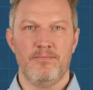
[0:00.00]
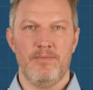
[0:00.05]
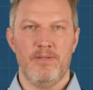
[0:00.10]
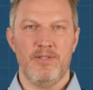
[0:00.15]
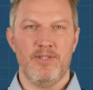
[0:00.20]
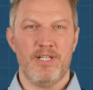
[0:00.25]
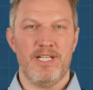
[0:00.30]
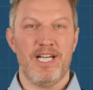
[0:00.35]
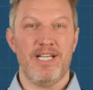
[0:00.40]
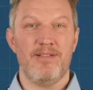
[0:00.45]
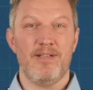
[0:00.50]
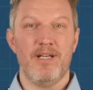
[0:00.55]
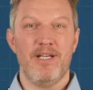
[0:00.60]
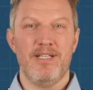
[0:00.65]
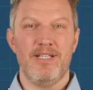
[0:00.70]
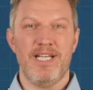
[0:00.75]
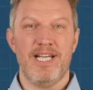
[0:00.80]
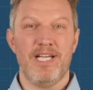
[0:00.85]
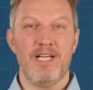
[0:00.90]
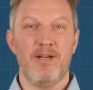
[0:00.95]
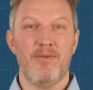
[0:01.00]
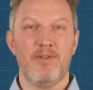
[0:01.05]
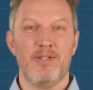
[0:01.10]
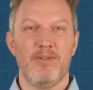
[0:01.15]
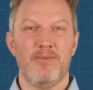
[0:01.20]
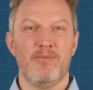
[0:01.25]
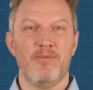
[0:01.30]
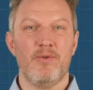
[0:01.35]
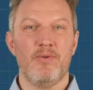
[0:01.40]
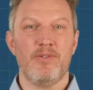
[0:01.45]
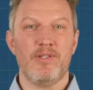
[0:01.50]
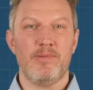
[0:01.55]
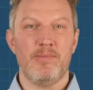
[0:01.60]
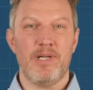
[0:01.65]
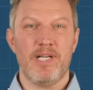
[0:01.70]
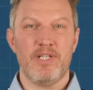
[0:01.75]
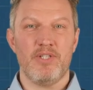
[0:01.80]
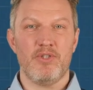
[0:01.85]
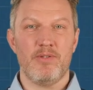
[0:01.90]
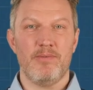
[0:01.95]
Together, they cover the full
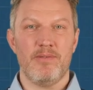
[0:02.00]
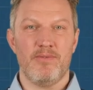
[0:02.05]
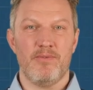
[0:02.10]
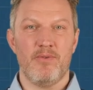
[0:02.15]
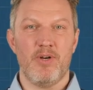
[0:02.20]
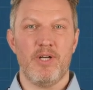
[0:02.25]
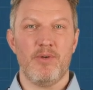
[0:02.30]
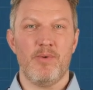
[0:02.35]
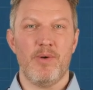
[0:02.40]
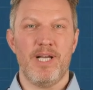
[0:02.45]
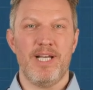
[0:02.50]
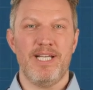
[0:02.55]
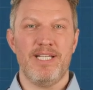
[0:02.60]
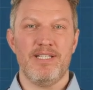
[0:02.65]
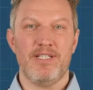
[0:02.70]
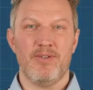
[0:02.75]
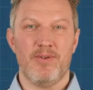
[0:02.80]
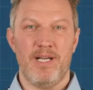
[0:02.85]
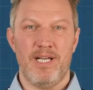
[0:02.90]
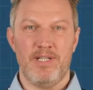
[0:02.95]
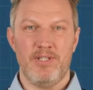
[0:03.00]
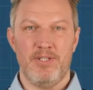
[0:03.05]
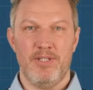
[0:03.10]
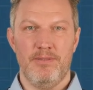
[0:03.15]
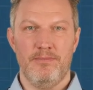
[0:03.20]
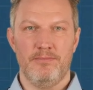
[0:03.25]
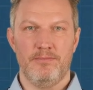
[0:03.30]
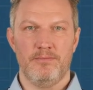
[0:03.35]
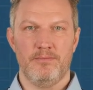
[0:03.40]
spectrum of runway interaction.